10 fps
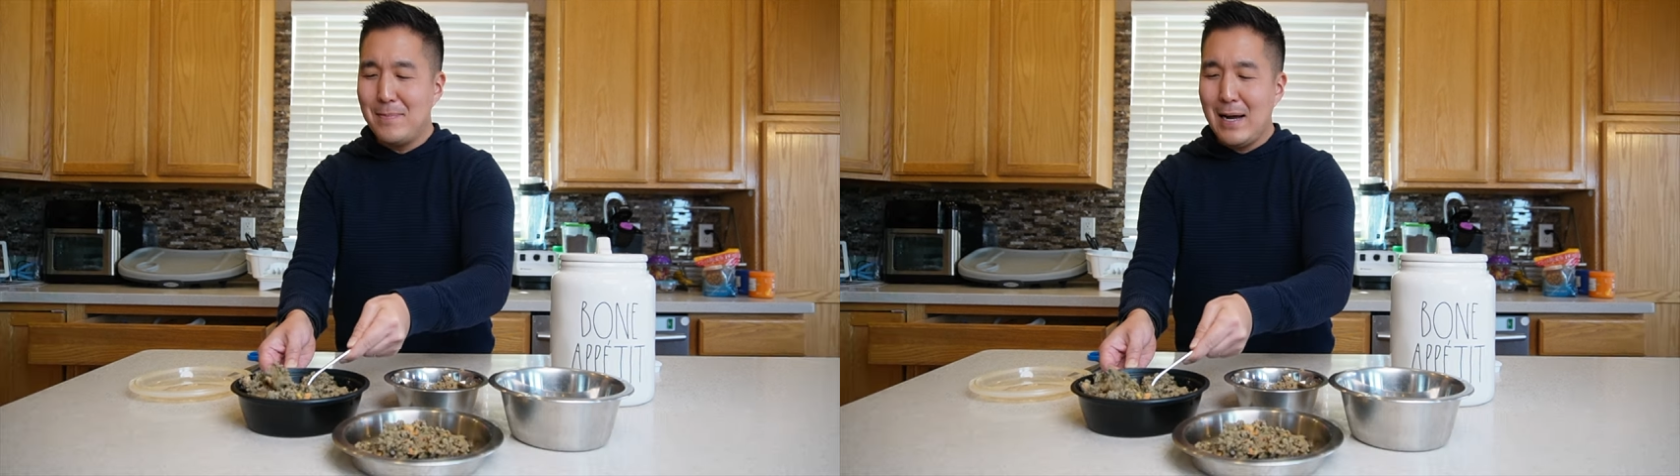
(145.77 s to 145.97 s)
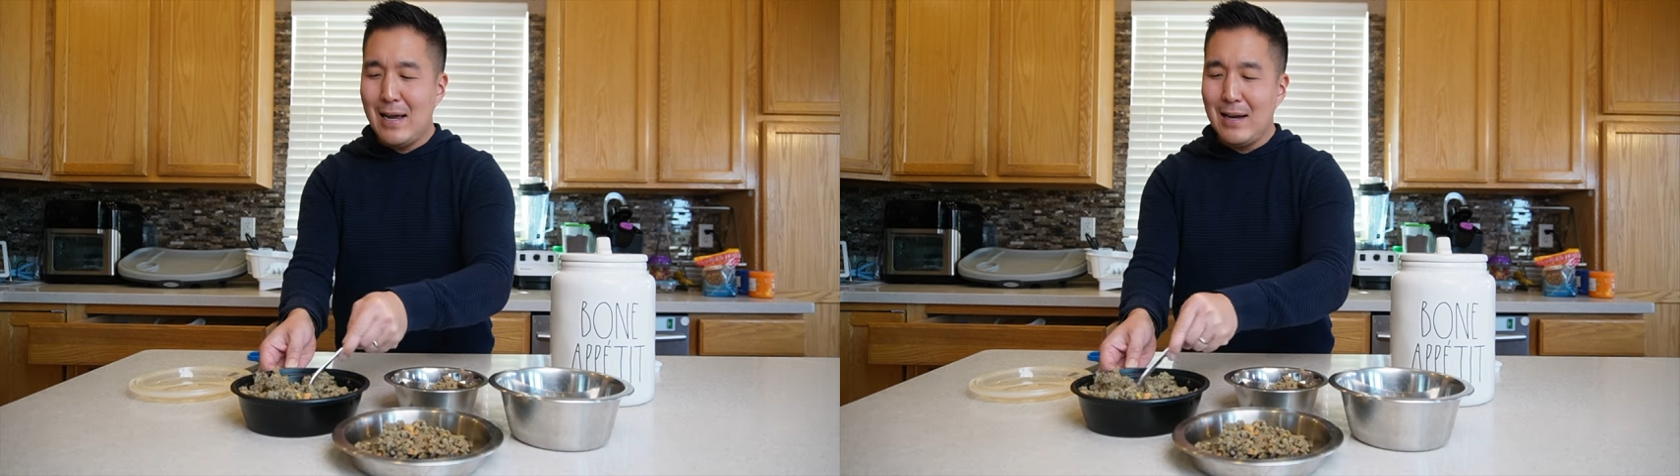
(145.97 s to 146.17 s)

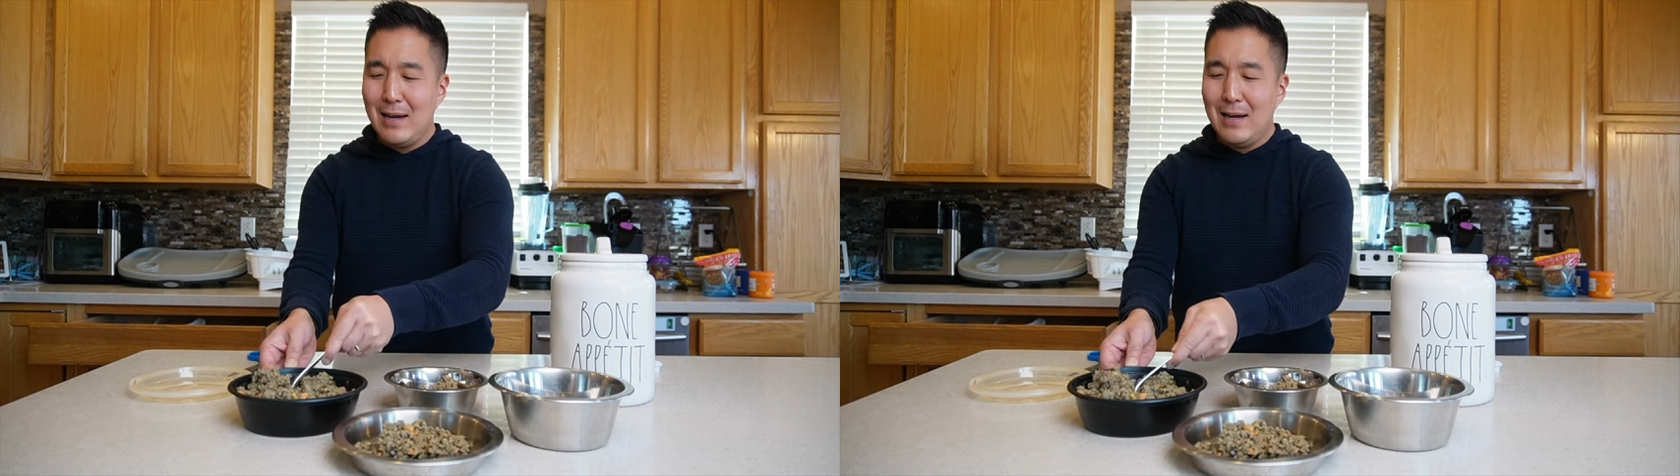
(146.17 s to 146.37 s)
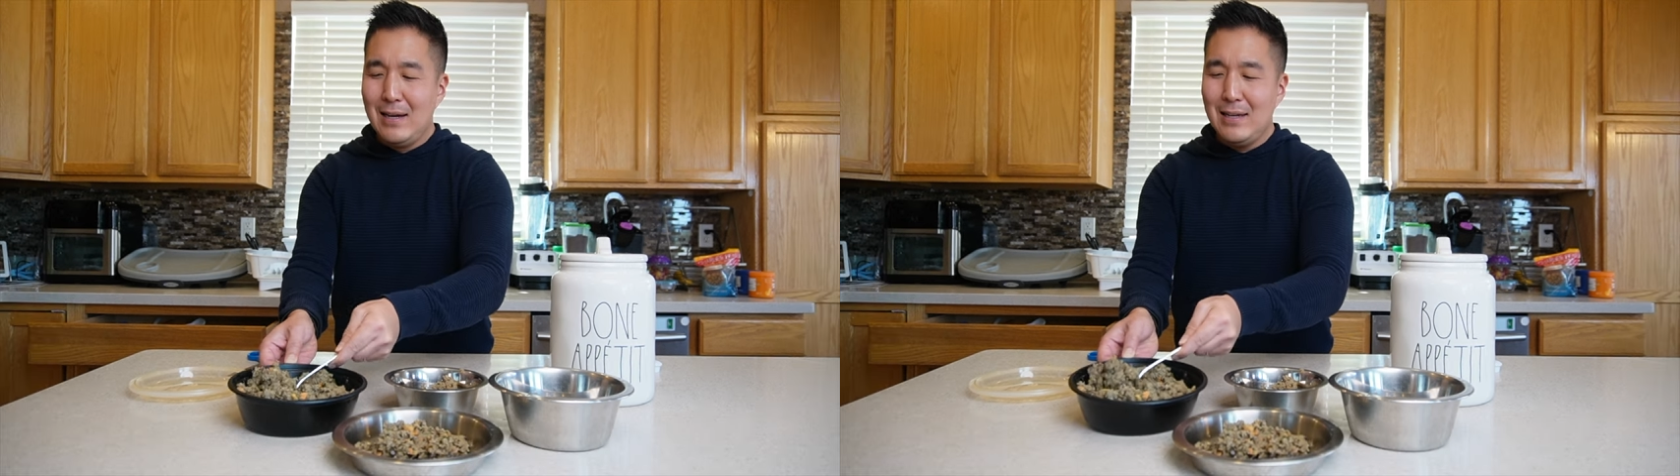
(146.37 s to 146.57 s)
but
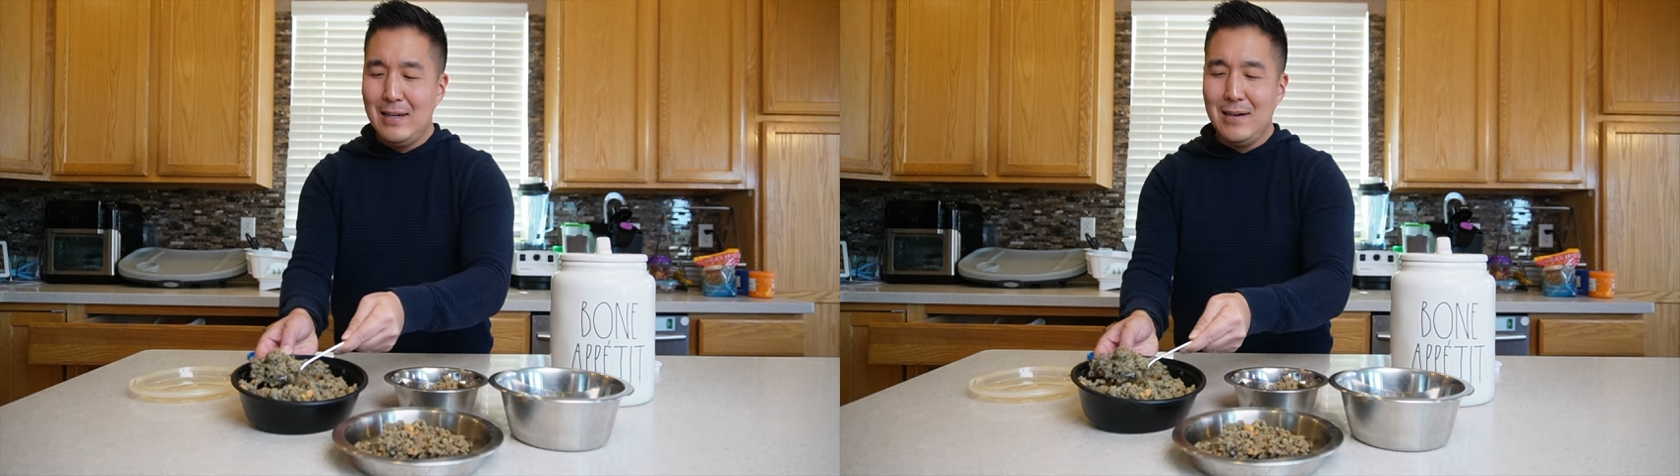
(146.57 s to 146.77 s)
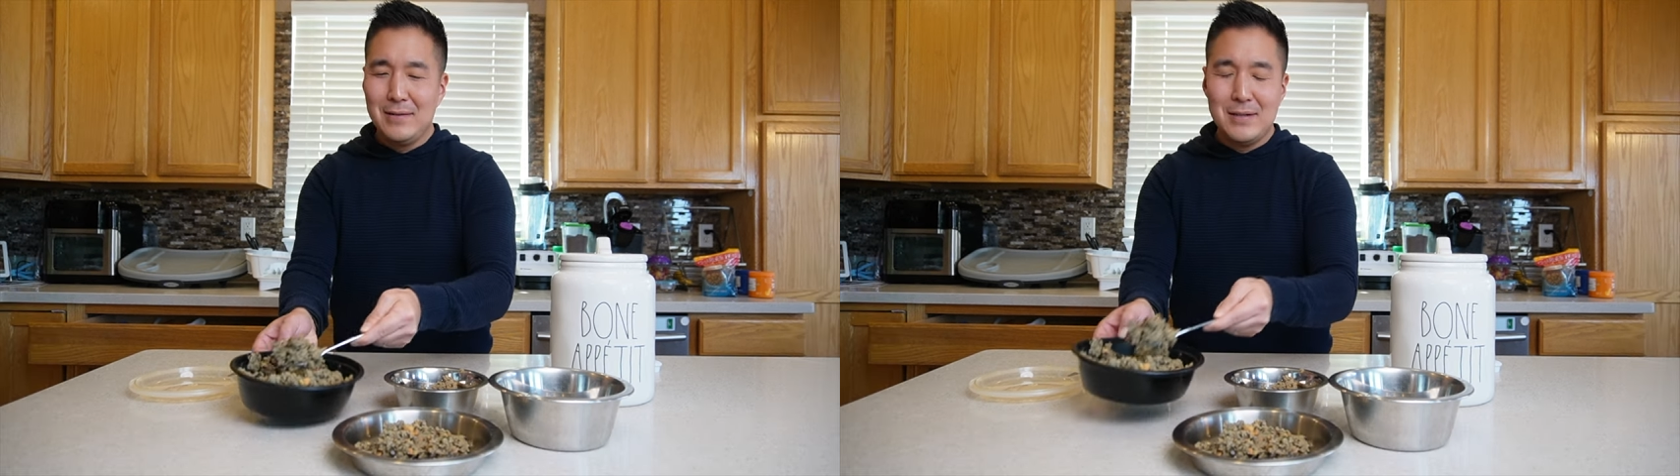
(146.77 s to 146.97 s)

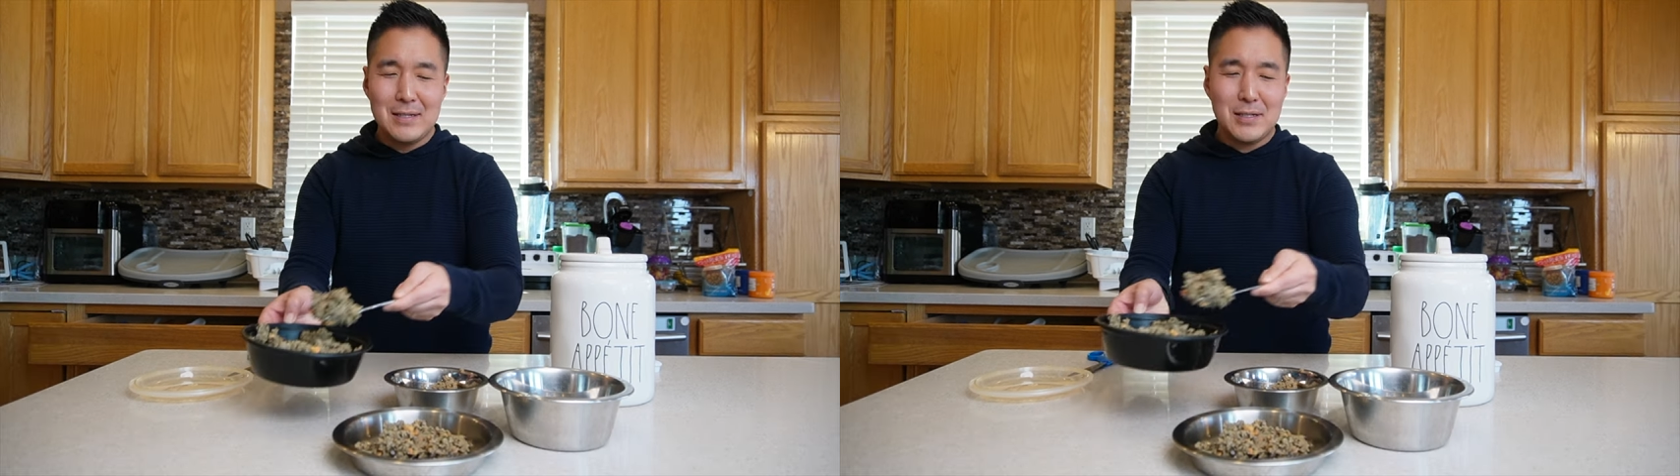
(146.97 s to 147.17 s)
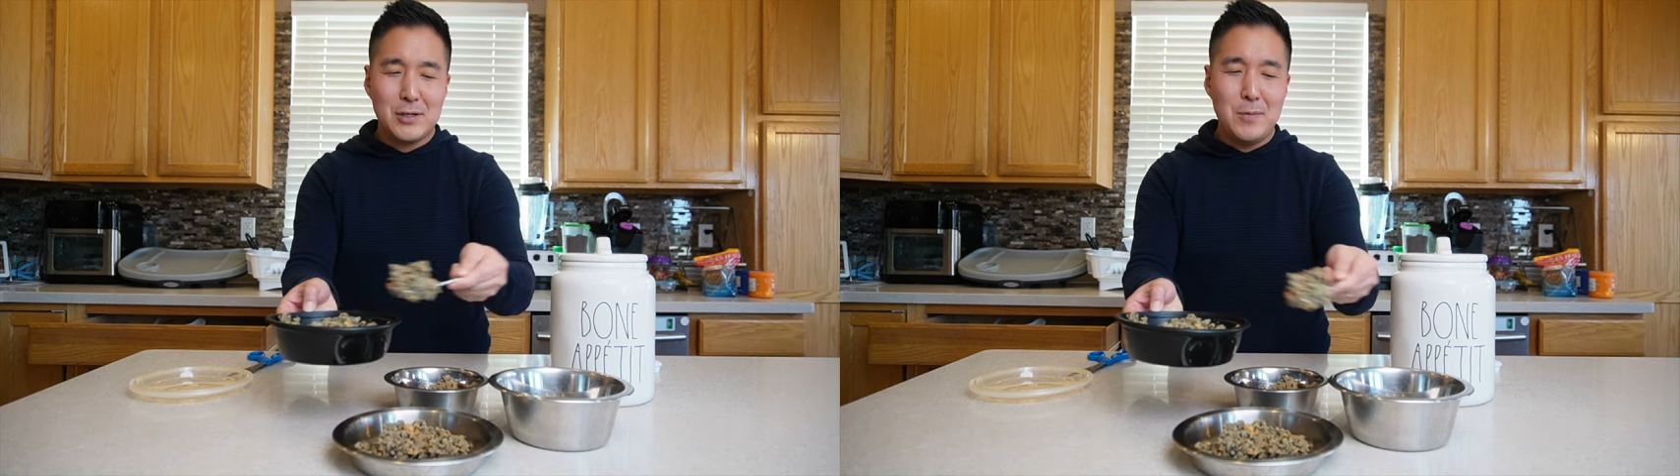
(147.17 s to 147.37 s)
you know, you
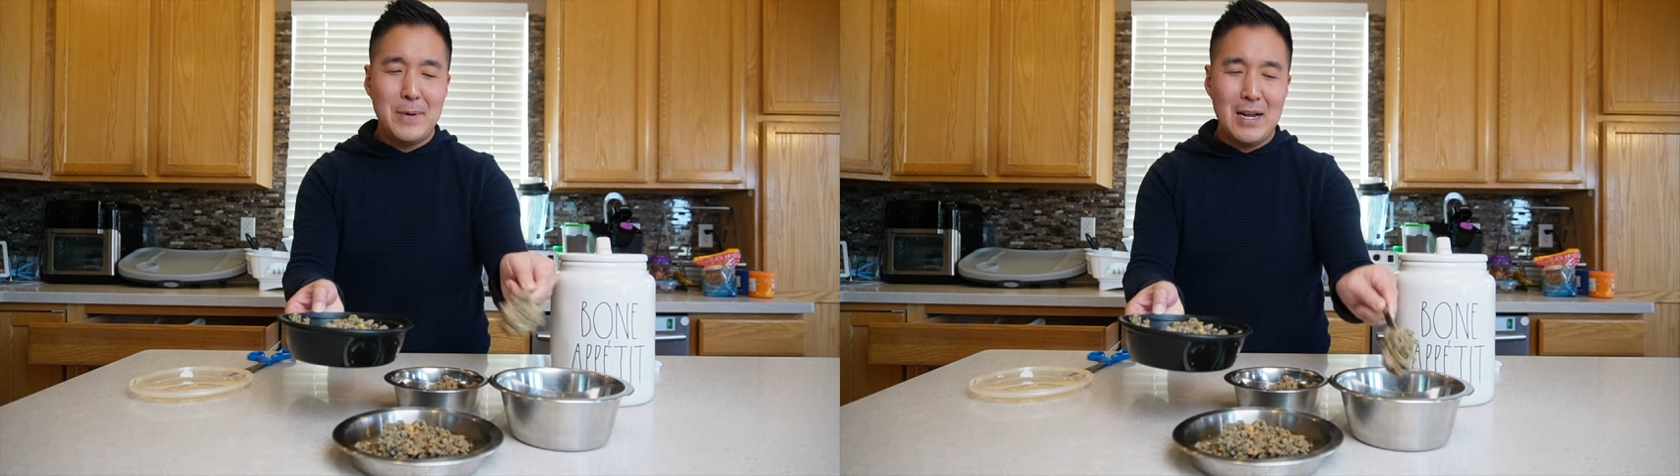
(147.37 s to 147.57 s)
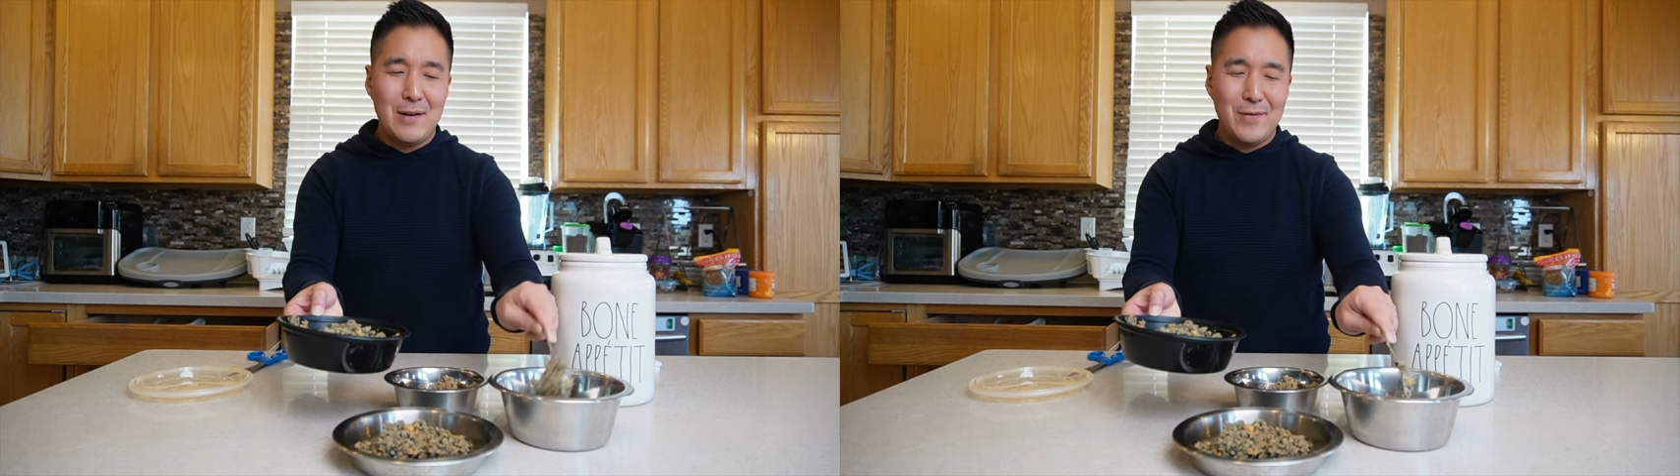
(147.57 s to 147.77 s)
just scoop it in.